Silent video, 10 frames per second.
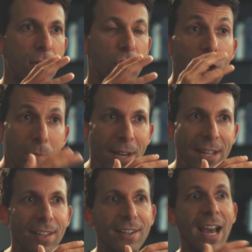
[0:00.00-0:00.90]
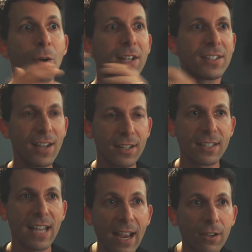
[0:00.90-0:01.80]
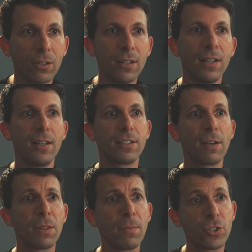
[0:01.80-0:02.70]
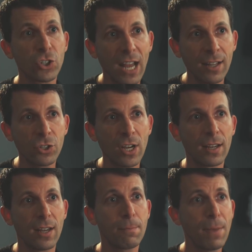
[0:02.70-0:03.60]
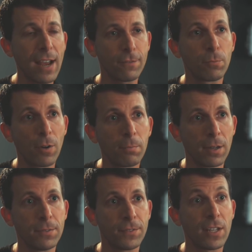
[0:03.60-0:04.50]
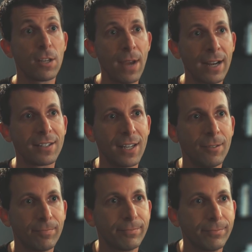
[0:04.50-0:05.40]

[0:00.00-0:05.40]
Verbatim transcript: should mean that now we can start to tackle some of the most challenging and impactful problems for humanity.